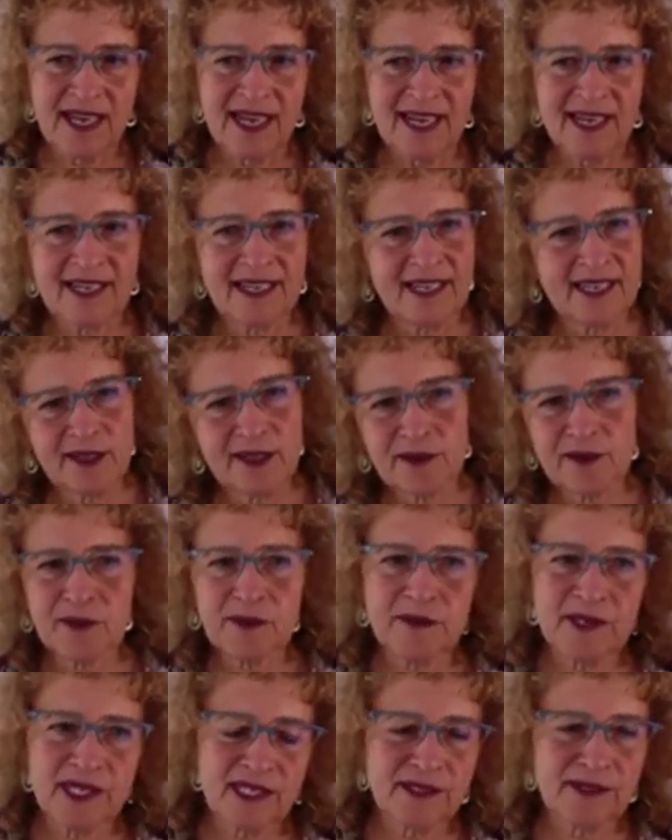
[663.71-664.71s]
and neither
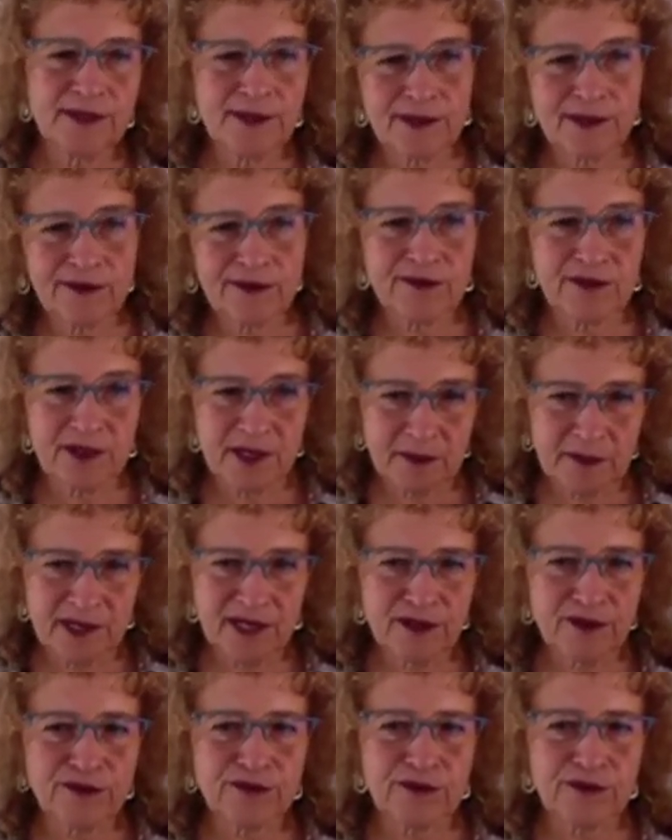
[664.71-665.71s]
male nor
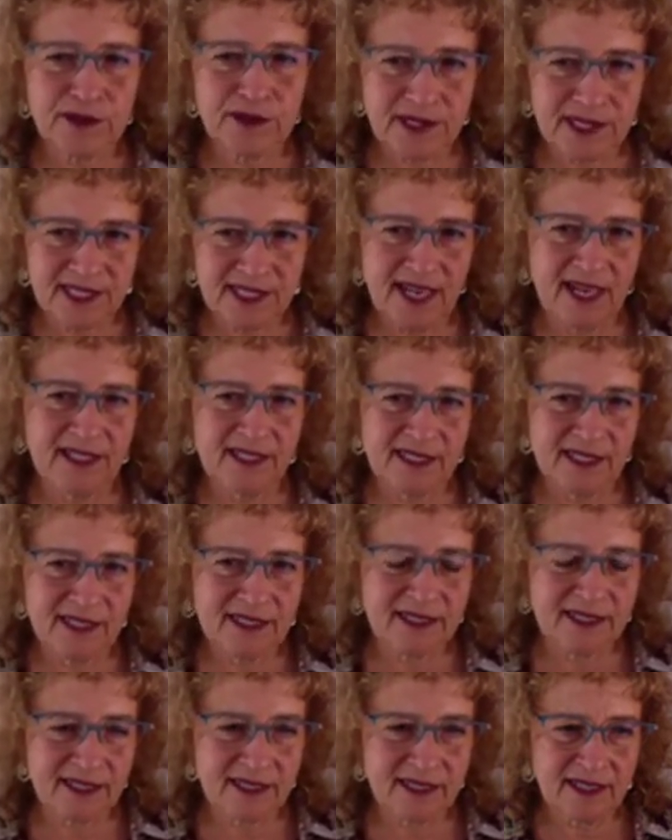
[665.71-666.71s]
female fruit
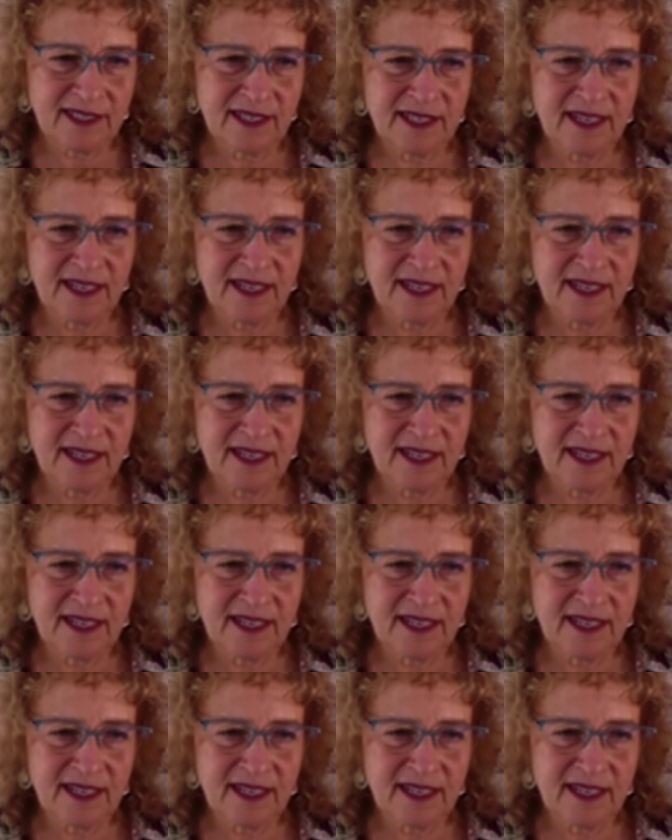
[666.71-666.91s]
salads.